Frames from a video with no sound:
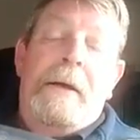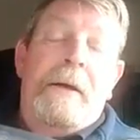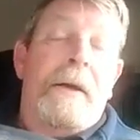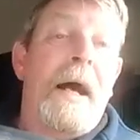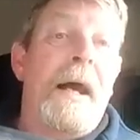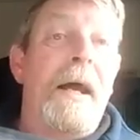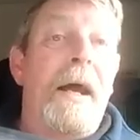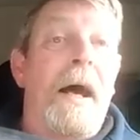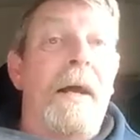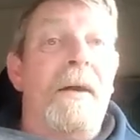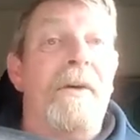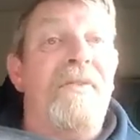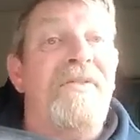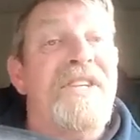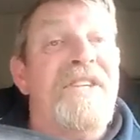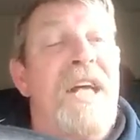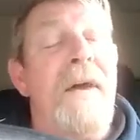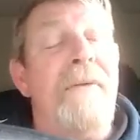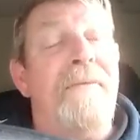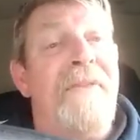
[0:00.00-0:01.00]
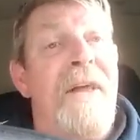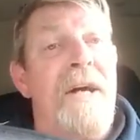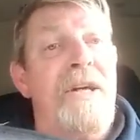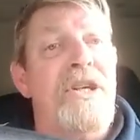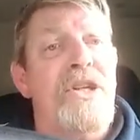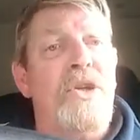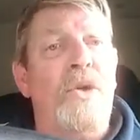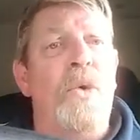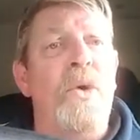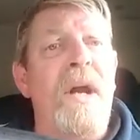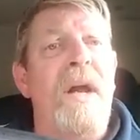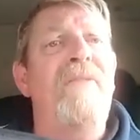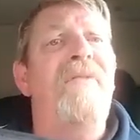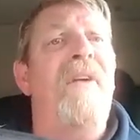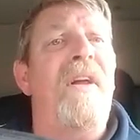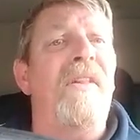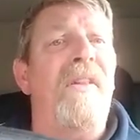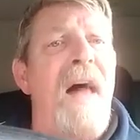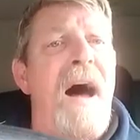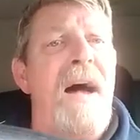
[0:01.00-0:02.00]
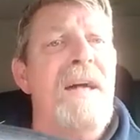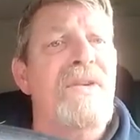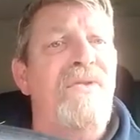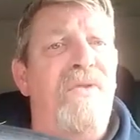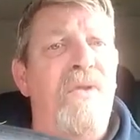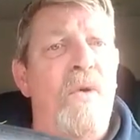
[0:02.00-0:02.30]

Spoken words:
Right, and I've saved this story for last,